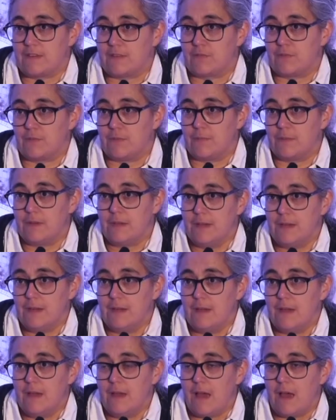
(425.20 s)
in this room.
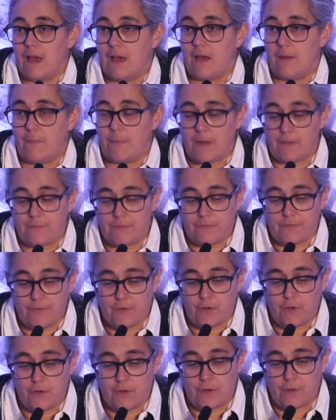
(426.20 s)
And
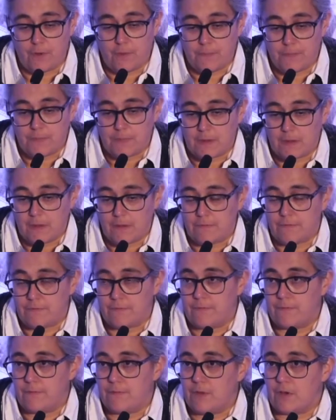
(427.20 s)
for,
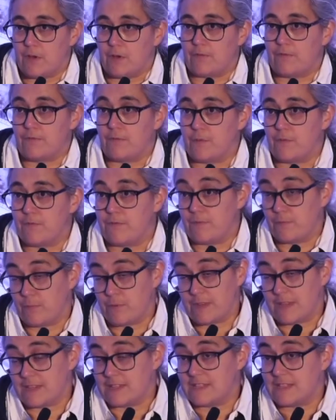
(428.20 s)
you know,
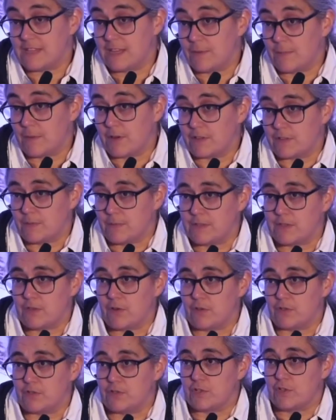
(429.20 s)
within cinema to be
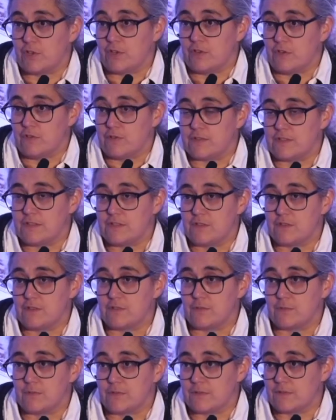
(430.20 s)
told you can only use
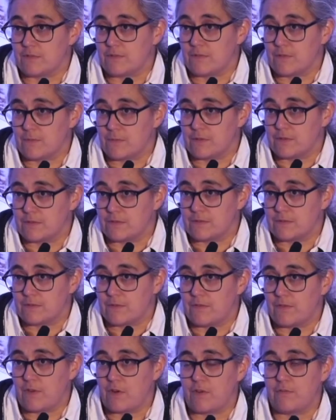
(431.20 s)
digital was
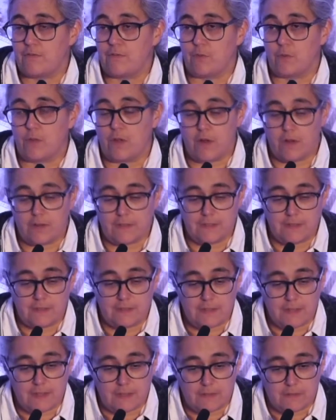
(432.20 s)
a very foolhardy
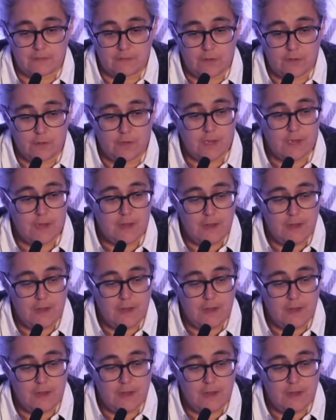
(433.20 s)
thing. So